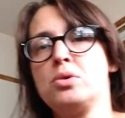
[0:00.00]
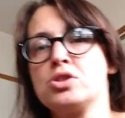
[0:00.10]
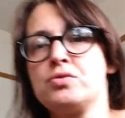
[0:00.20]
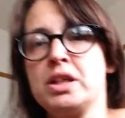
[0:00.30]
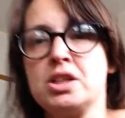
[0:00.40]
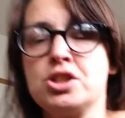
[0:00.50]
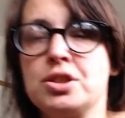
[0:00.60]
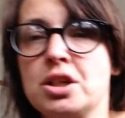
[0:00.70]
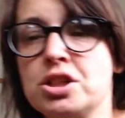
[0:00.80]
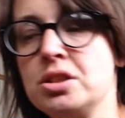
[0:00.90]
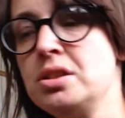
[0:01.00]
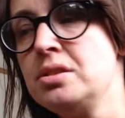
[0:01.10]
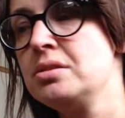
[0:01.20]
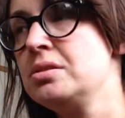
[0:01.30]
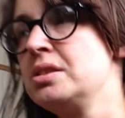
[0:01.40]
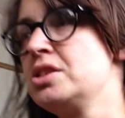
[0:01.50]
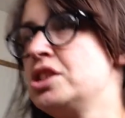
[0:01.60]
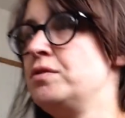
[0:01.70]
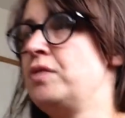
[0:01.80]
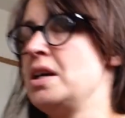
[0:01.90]
watch reconstruction and
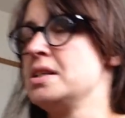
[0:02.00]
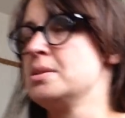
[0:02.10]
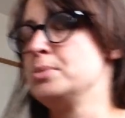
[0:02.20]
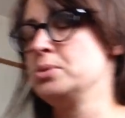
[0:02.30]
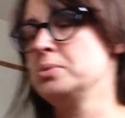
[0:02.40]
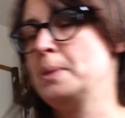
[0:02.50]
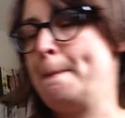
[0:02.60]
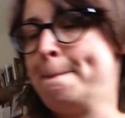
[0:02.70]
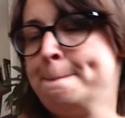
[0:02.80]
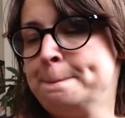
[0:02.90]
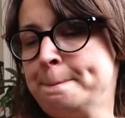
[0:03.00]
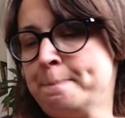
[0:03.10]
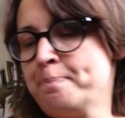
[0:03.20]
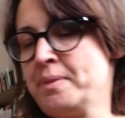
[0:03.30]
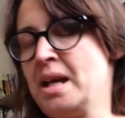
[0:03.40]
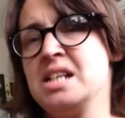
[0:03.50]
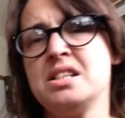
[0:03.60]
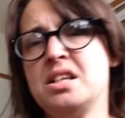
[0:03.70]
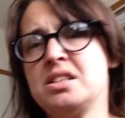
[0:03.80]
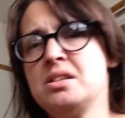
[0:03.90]
she finds them all. I don't
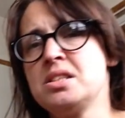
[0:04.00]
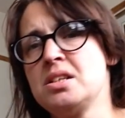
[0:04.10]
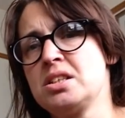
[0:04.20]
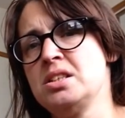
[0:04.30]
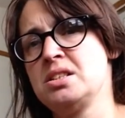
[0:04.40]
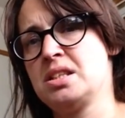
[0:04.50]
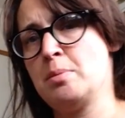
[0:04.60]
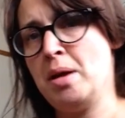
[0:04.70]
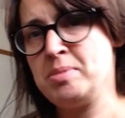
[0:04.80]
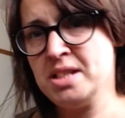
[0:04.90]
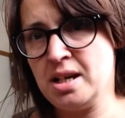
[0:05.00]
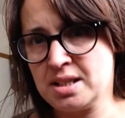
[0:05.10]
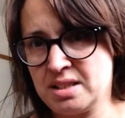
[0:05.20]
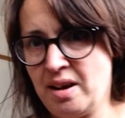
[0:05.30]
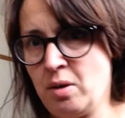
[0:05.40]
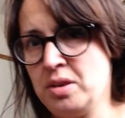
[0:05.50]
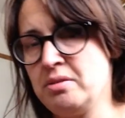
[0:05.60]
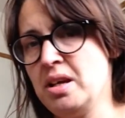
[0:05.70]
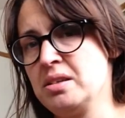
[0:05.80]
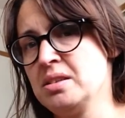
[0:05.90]
know, the odds aren't good. The baby ducks are out on their
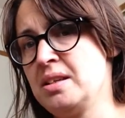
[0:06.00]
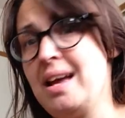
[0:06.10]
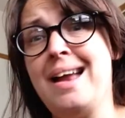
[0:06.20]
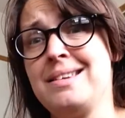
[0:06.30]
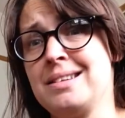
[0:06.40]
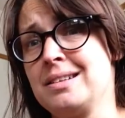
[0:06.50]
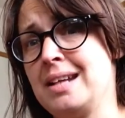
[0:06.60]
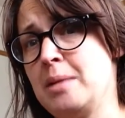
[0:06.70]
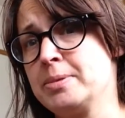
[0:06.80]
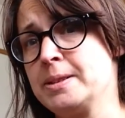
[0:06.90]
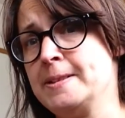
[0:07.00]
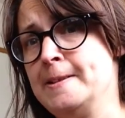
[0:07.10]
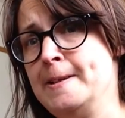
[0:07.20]
own. Anything could happen.